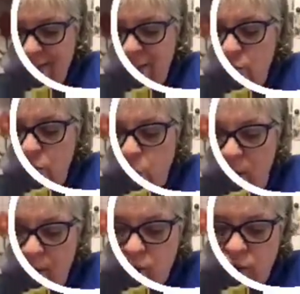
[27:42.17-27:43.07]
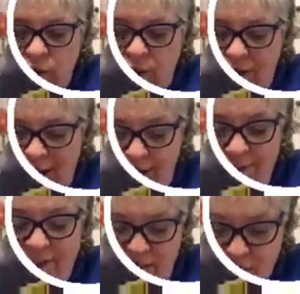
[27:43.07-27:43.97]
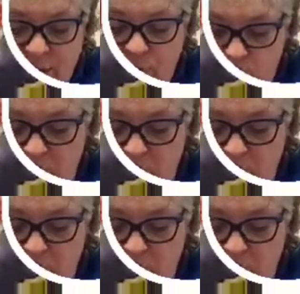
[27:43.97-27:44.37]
I just wasn't sure how festive we